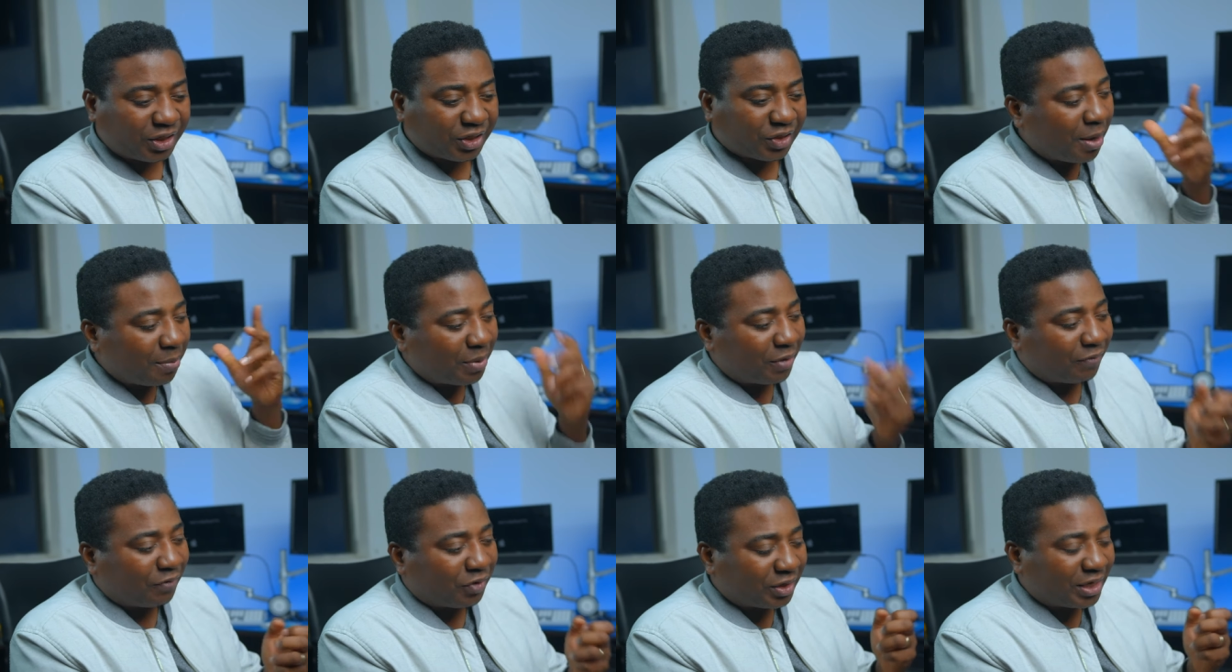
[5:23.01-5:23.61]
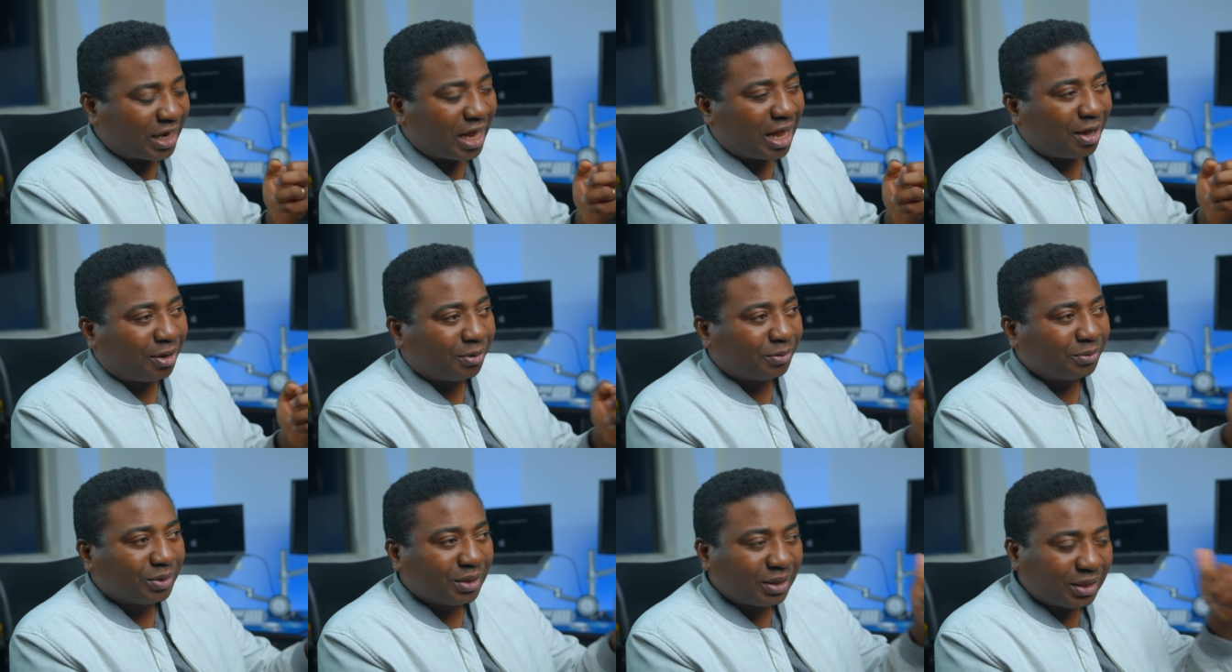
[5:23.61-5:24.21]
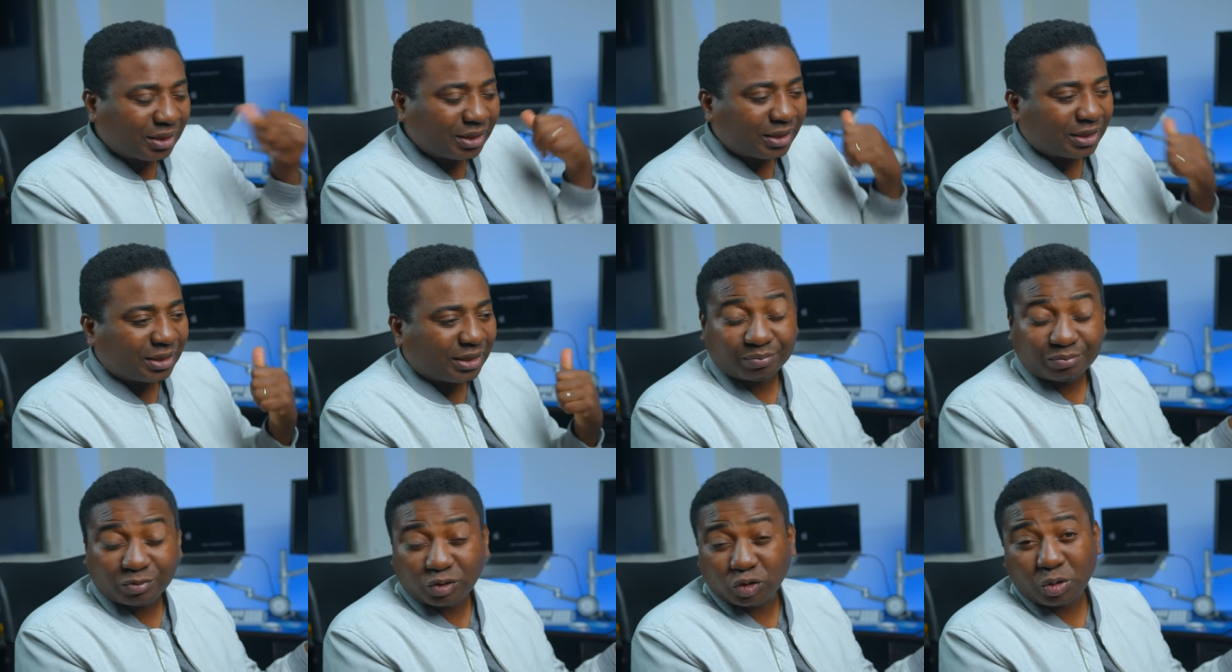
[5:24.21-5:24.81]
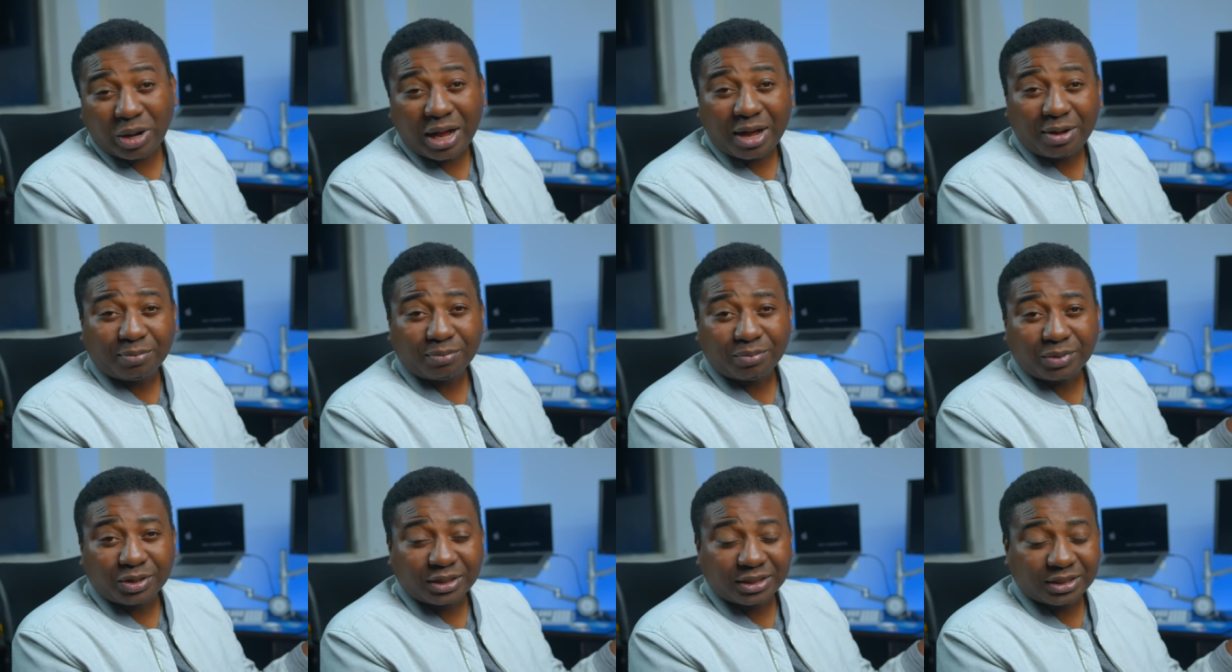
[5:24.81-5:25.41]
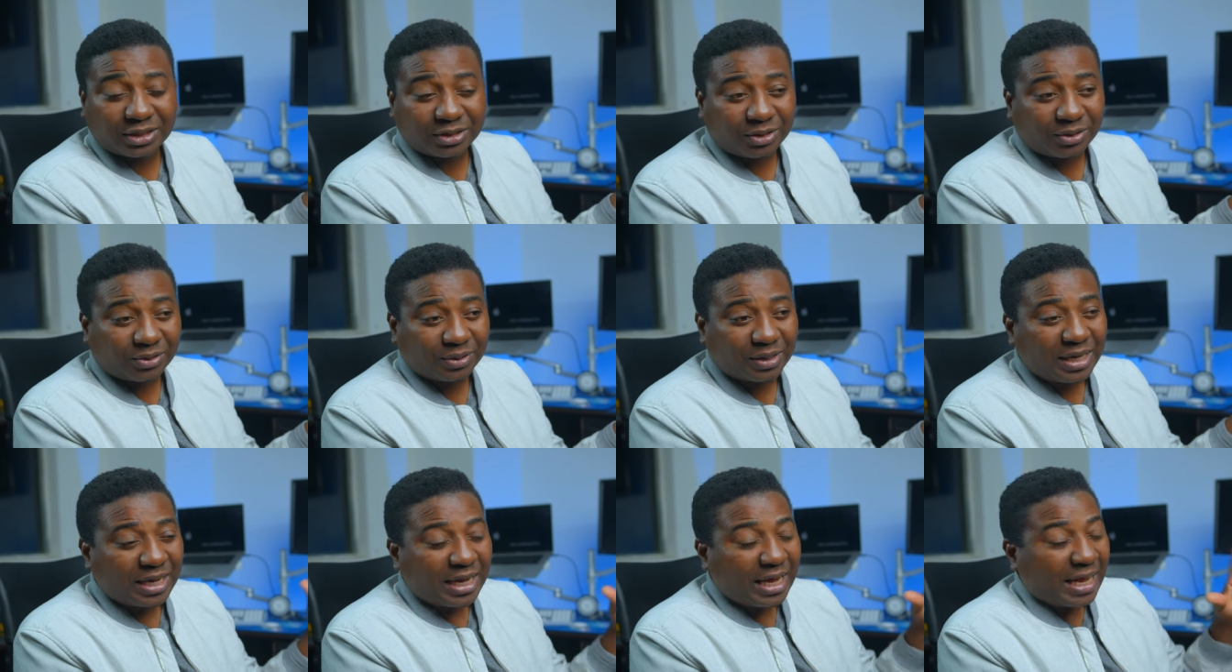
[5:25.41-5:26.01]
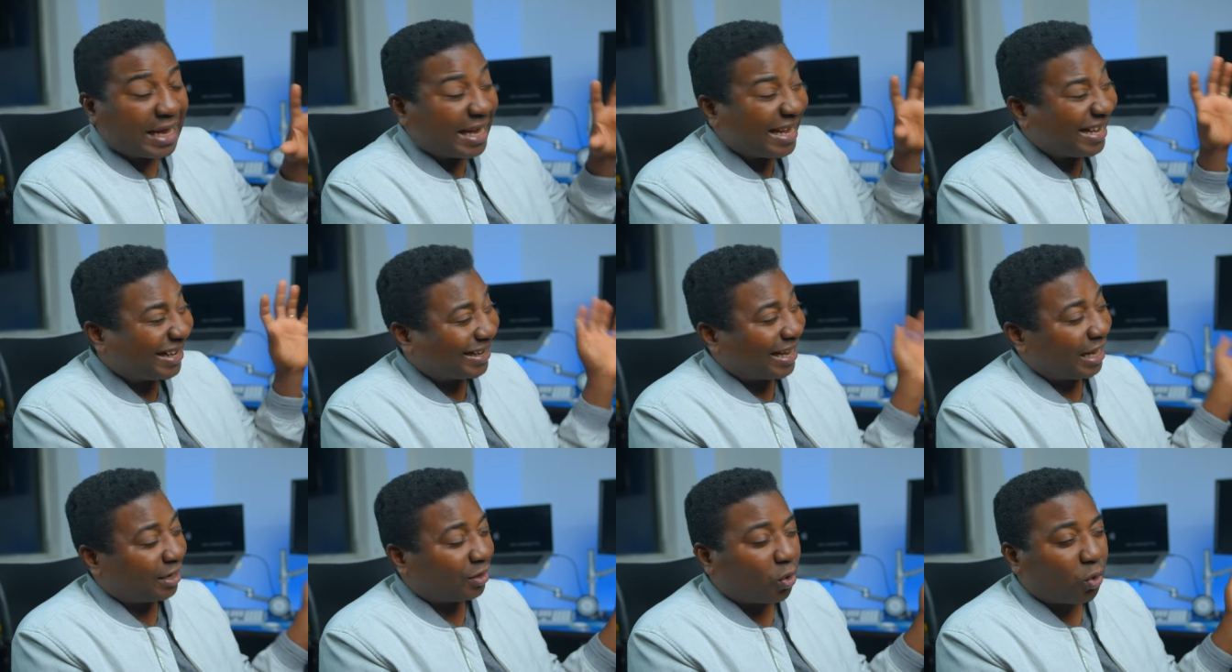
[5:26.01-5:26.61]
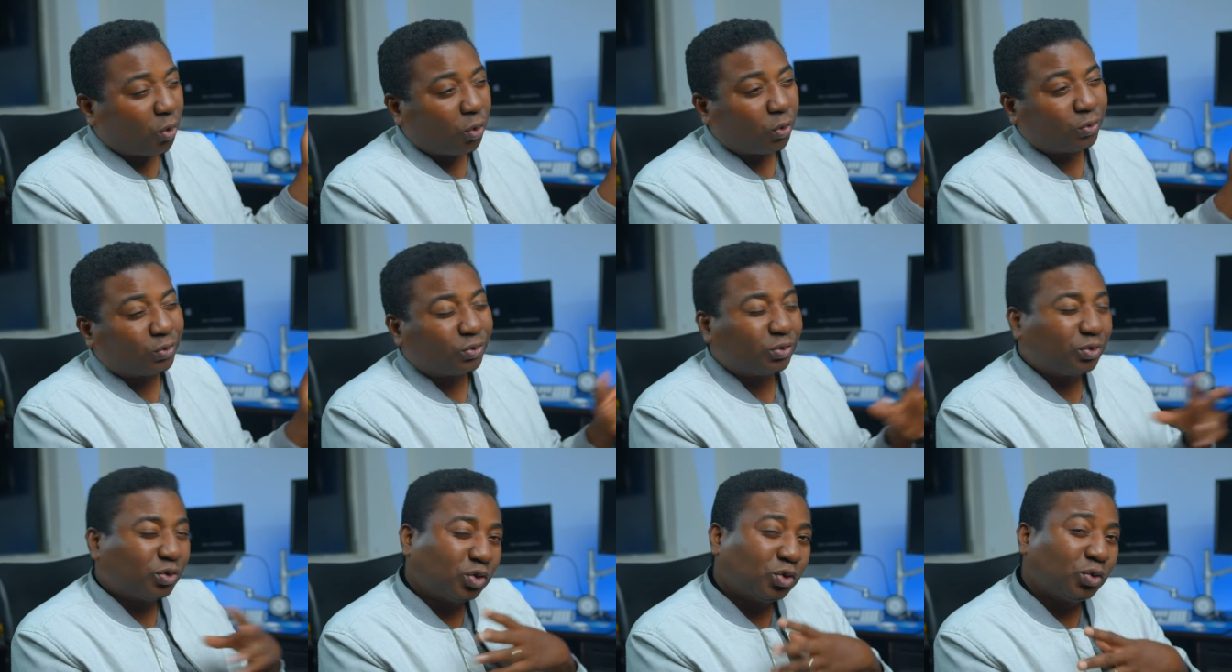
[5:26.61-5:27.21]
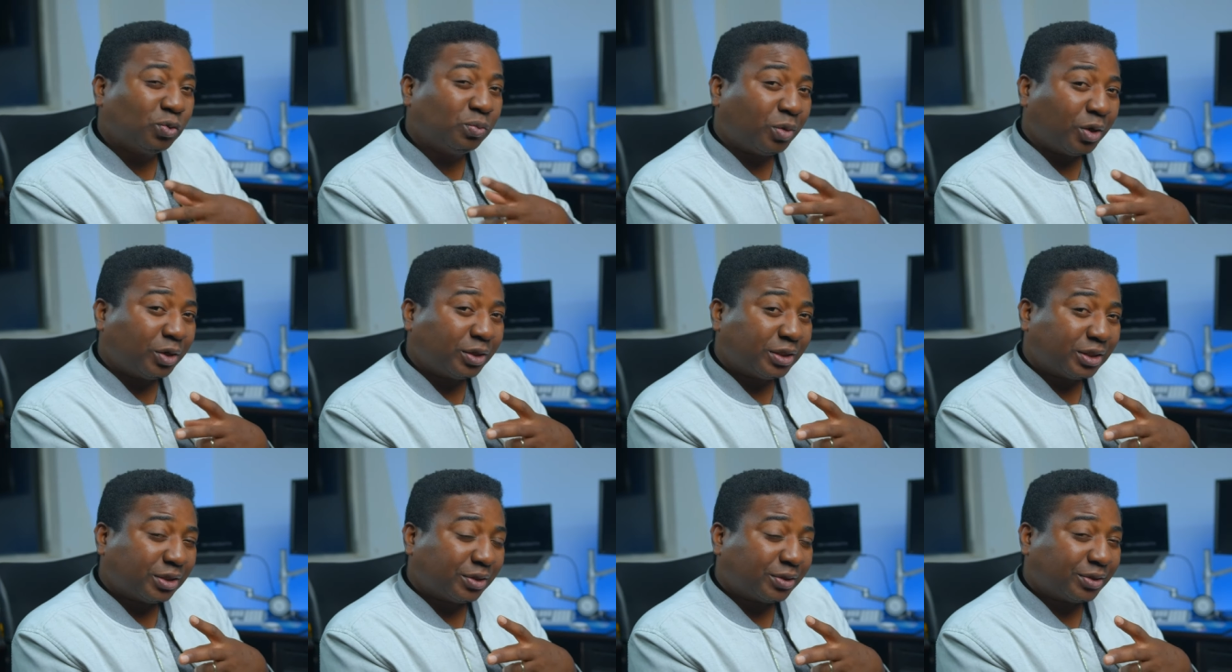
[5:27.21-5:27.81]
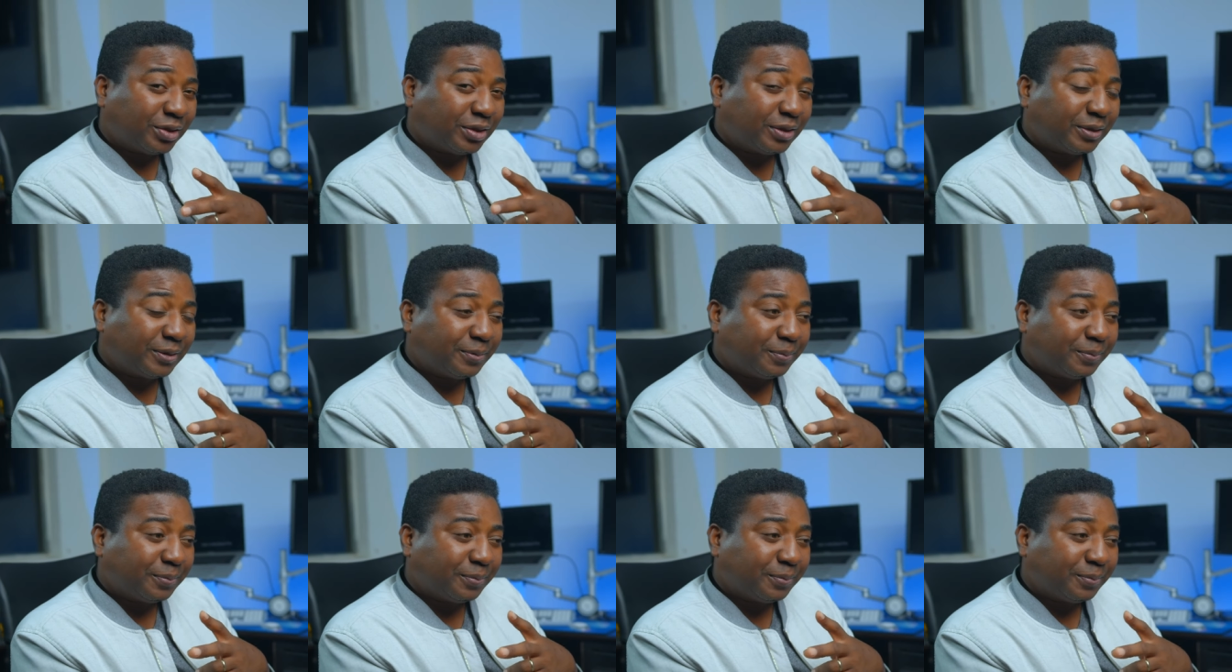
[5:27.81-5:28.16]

But for now, this dual monitor, it can hold two monitors